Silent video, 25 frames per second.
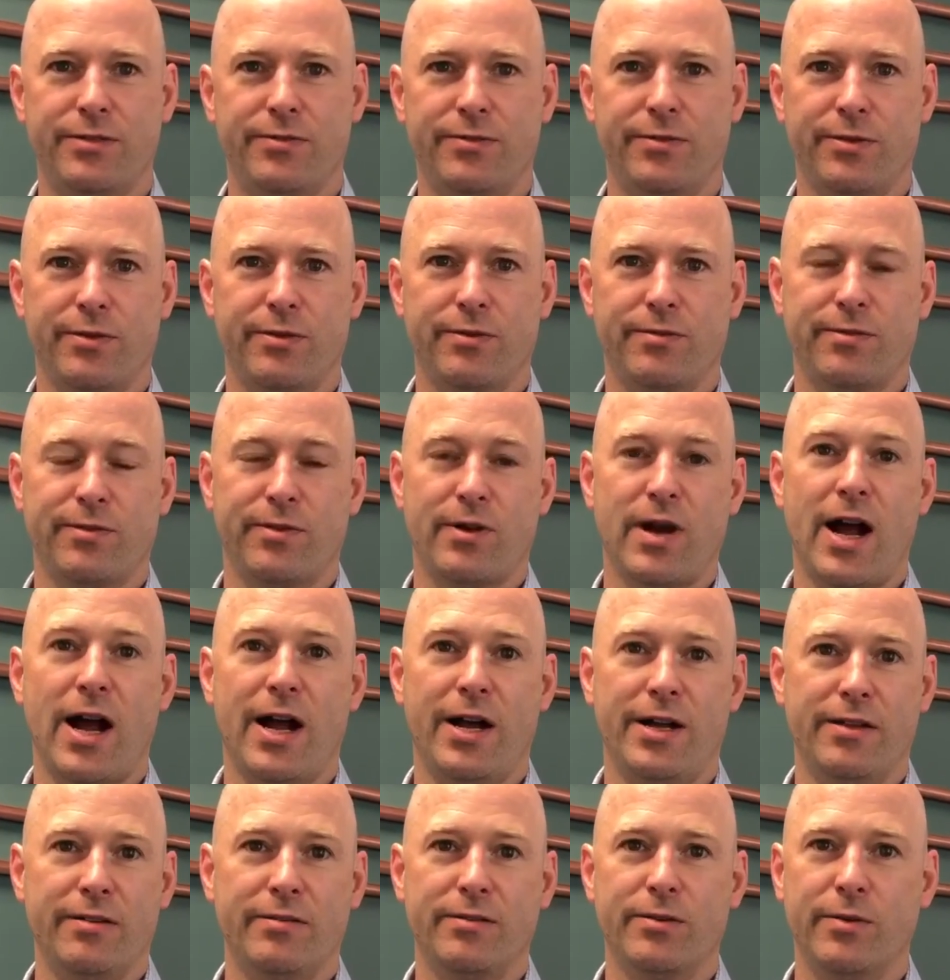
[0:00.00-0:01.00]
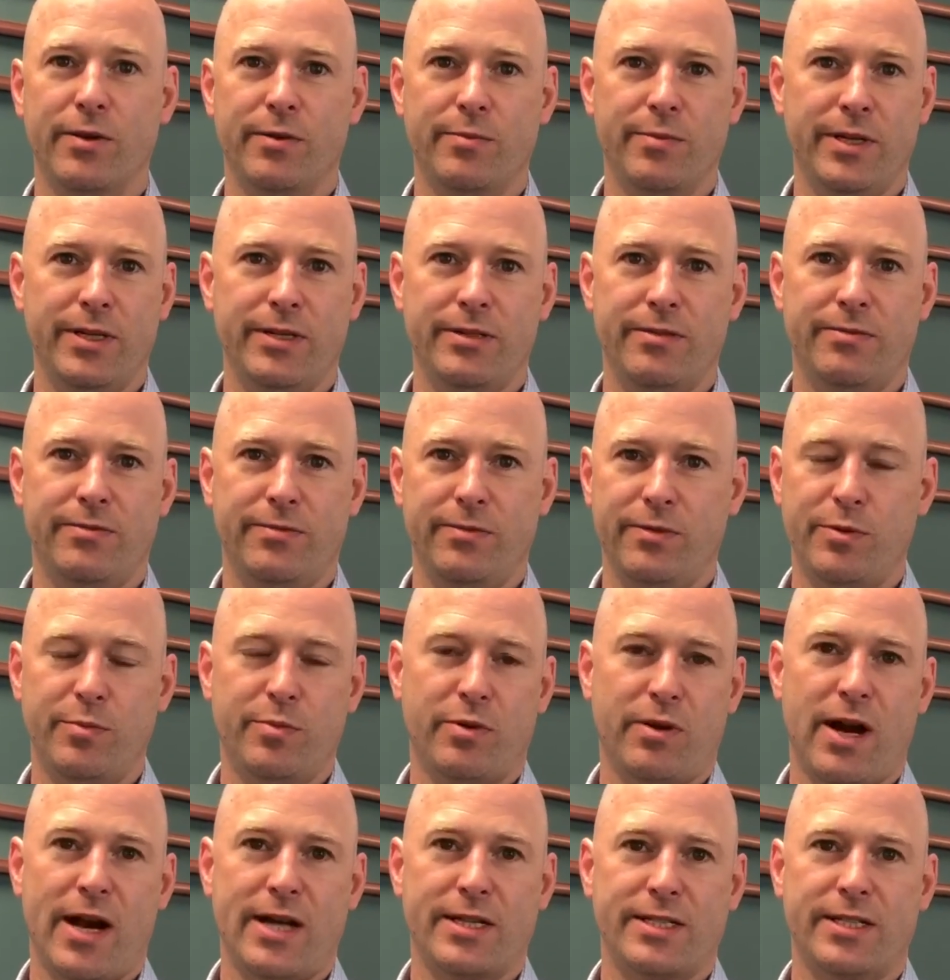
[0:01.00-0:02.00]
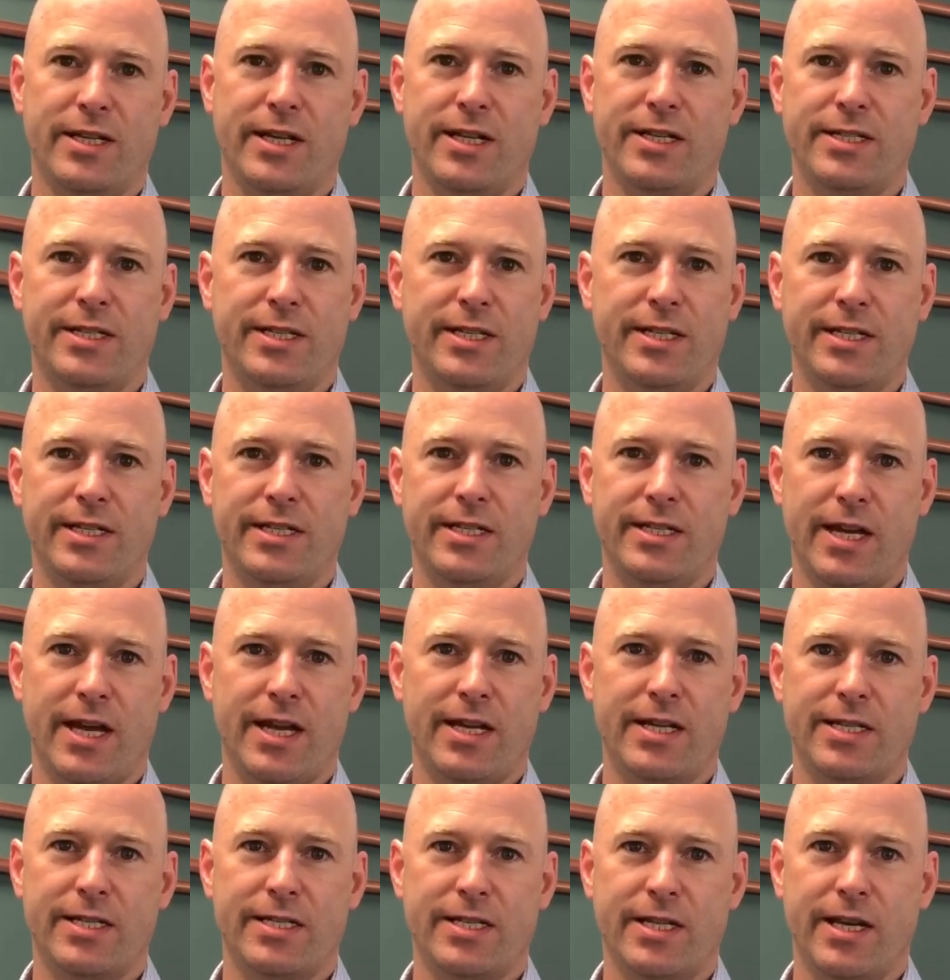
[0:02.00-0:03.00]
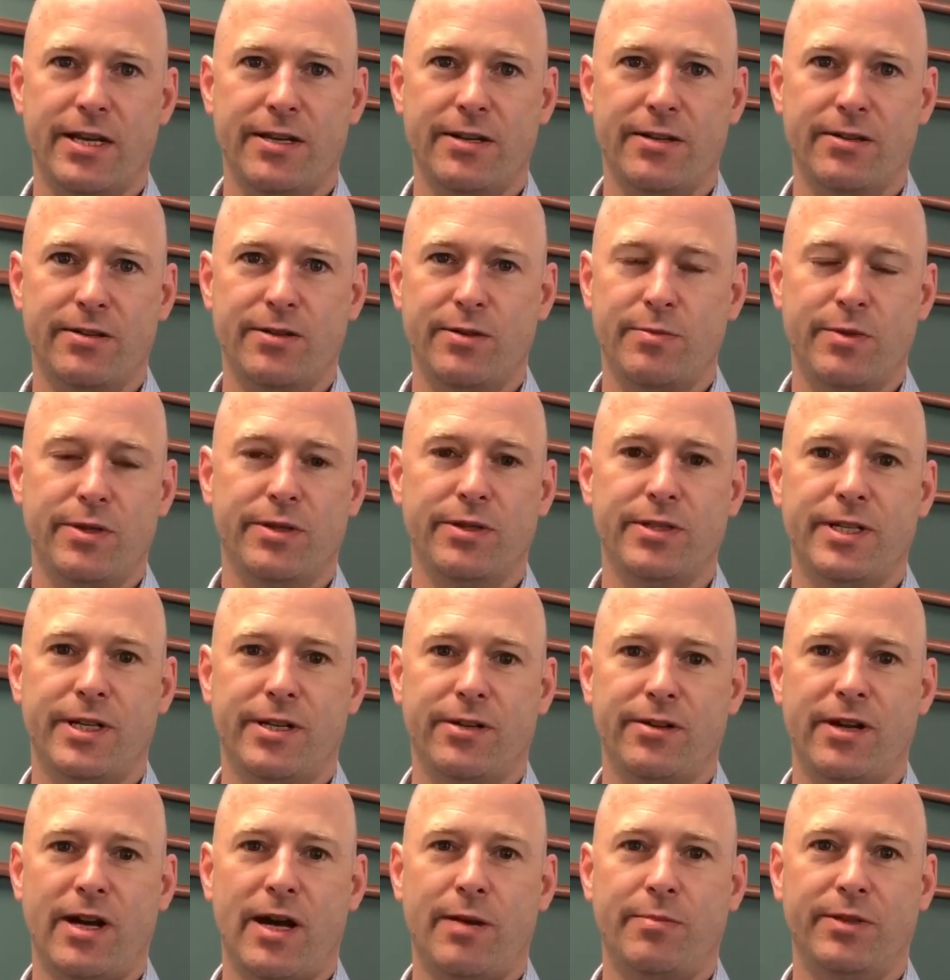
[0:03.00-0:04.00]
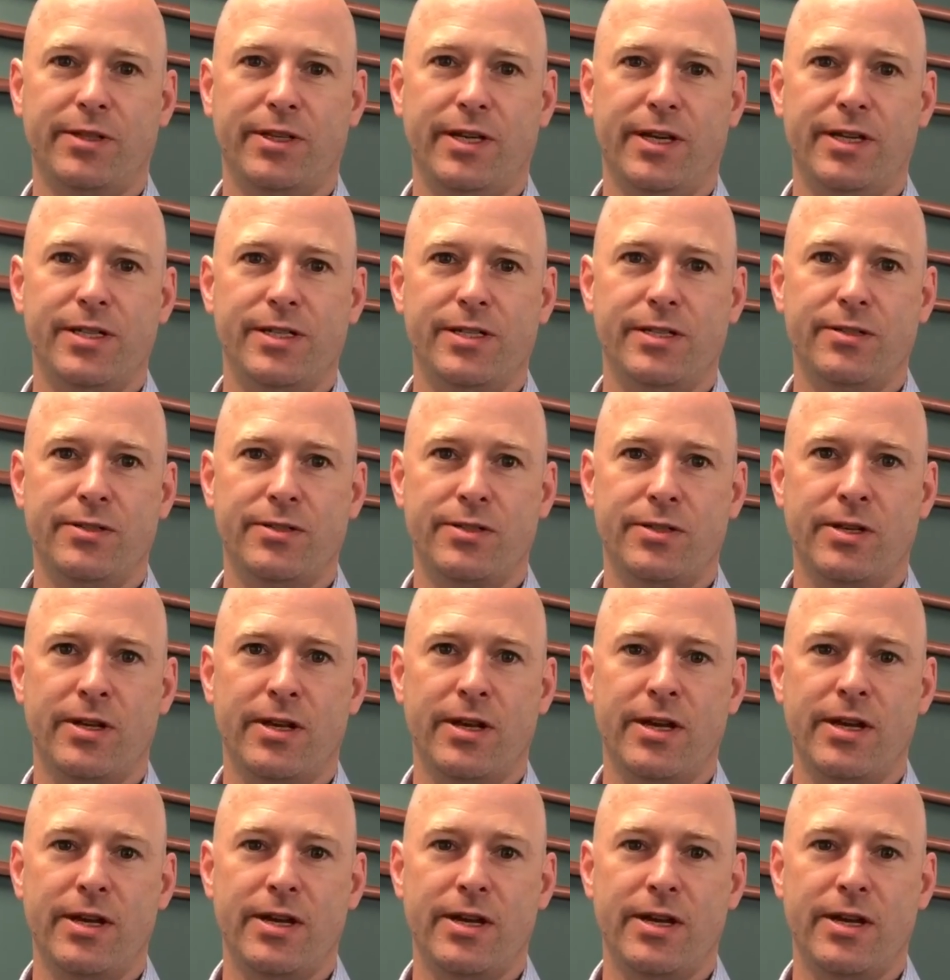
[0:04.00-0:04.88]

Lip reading: for a variety of equipment, food processing, data centers, military applications.